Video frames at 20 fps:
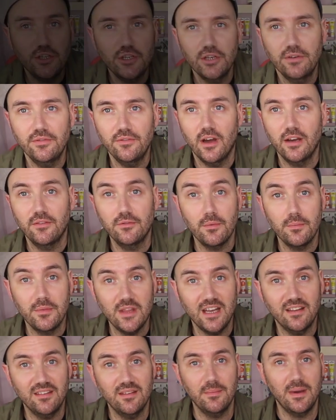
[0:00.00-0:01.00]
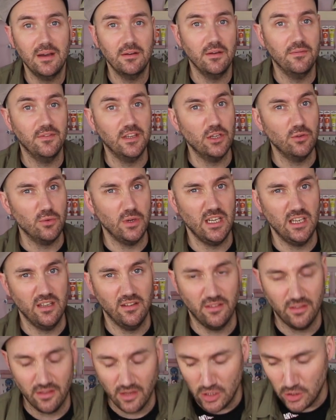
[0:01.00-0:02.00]
should find from that amount of
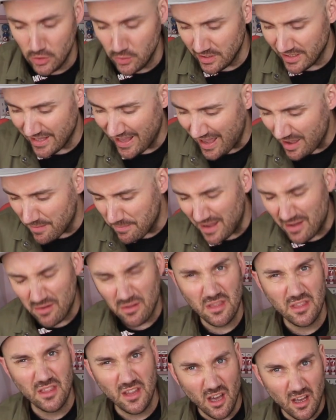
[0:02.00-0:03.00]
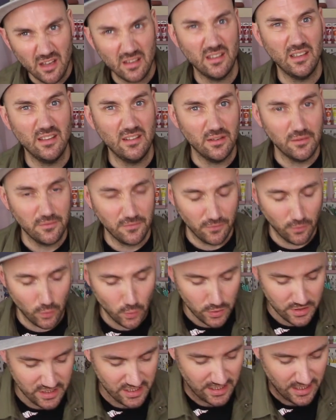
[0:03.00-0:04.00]
ingredients that you can get about 30 to
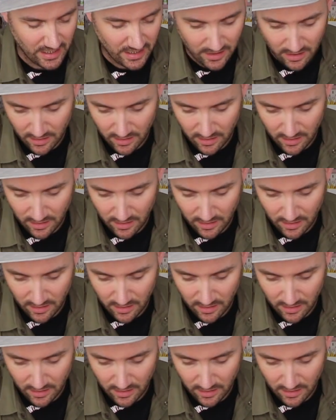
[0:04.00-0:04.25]
40